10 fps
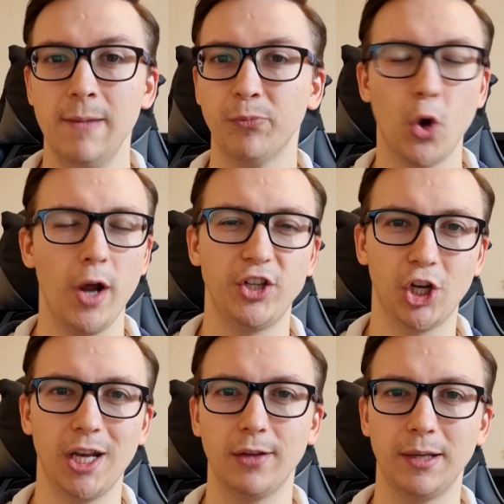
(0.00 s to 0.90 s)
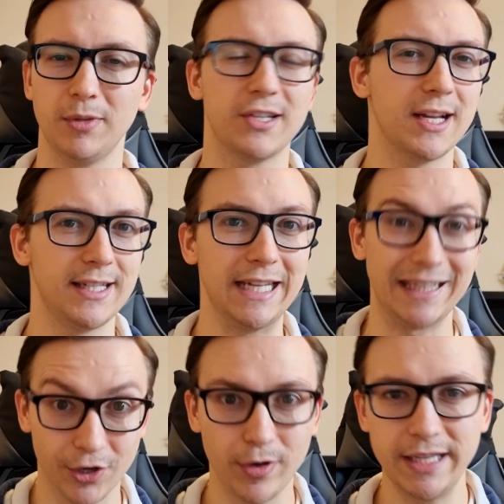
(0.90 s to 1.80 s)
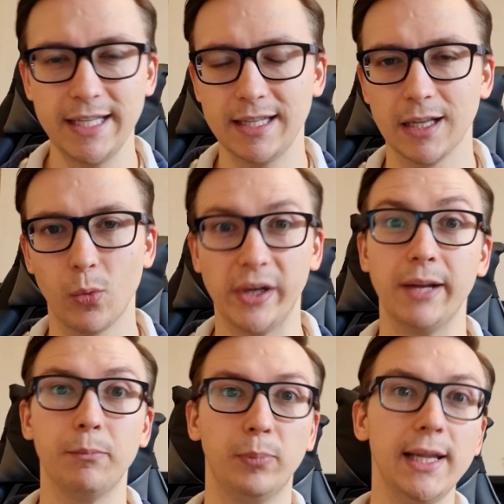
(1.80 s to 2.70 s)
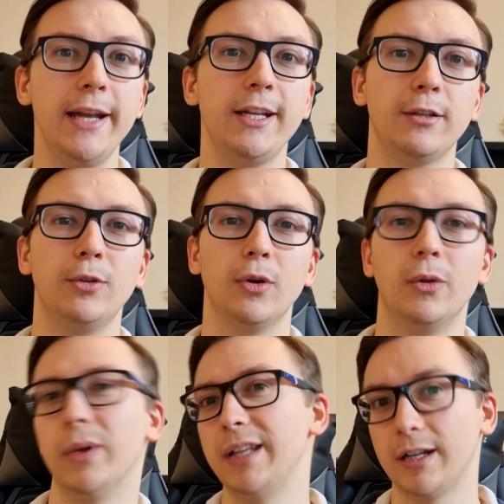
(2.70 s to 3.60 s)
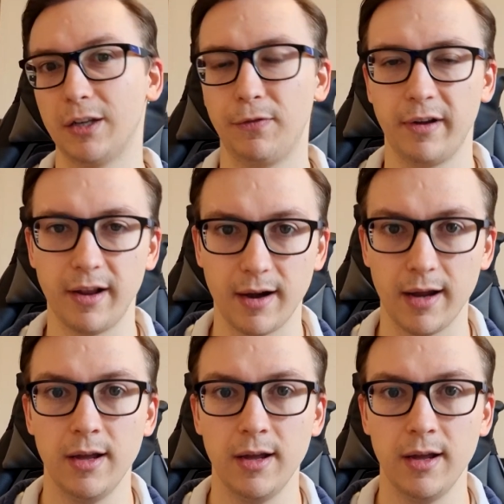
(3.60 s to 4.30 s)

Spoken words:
go ahead, check it out. I'm discussing in great detail what I'm planning to do and what Dr. Ferreira